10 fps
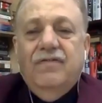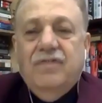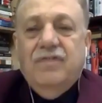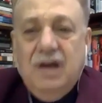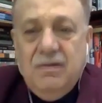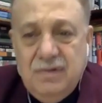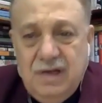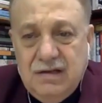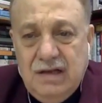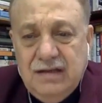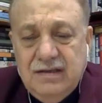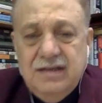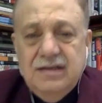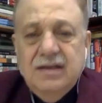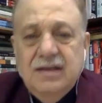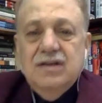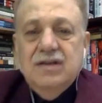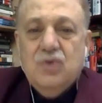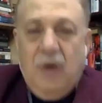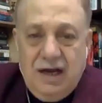from London
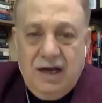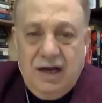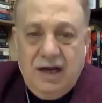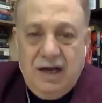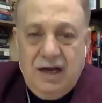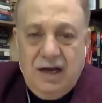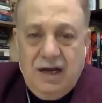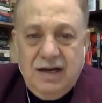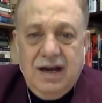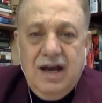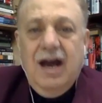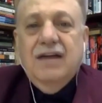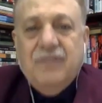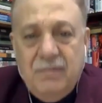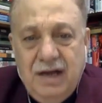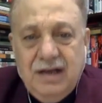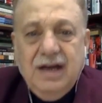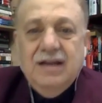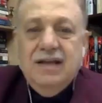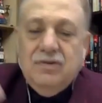to Ankara, and from Ankara they
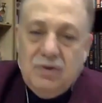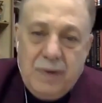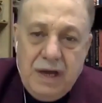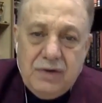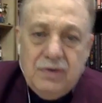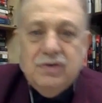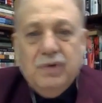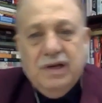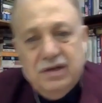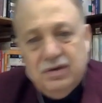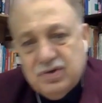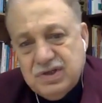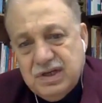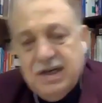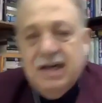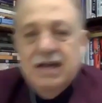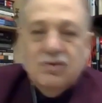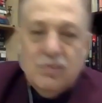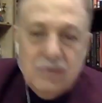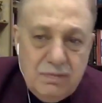took by road, went into Syria,
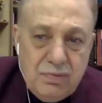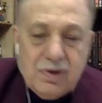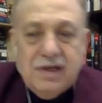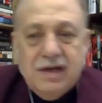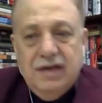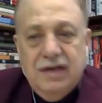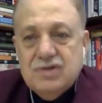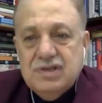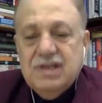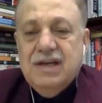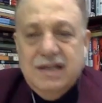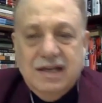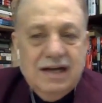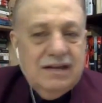through the border into Syria and Iraq.